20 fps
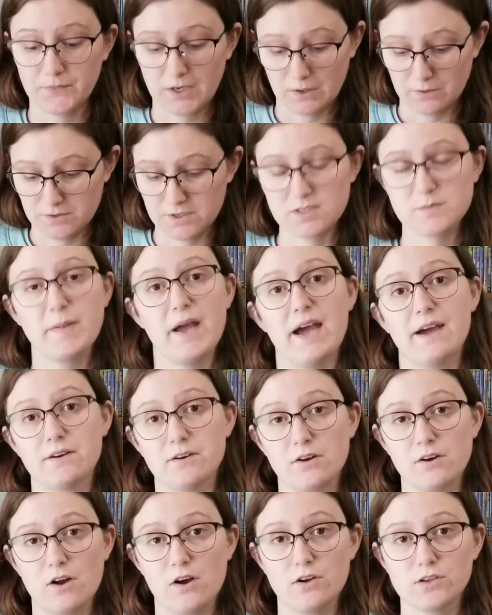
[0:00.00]
This
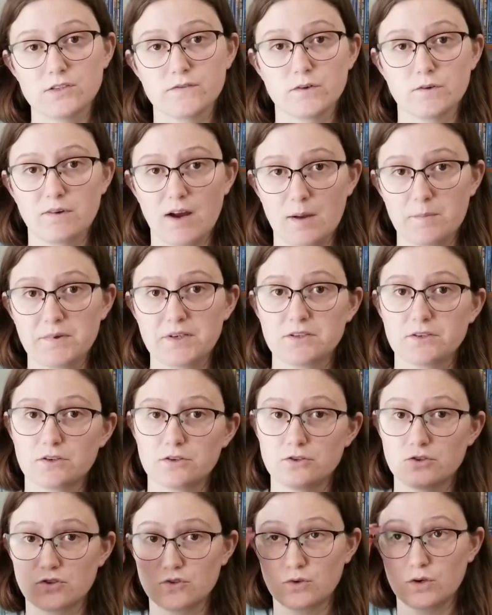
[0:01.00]
pattern calls for wrap and
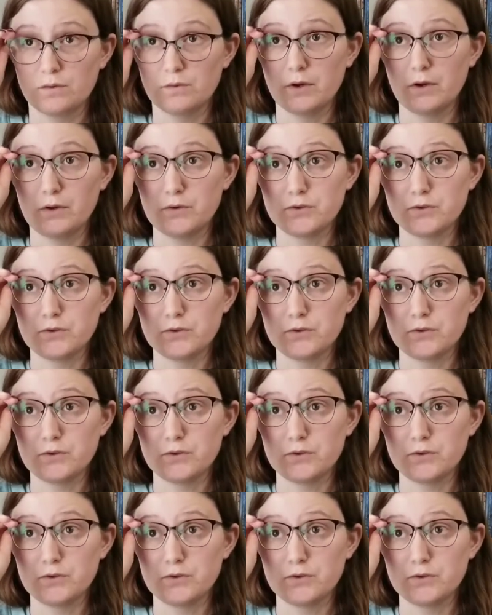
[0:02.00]
turn short rows,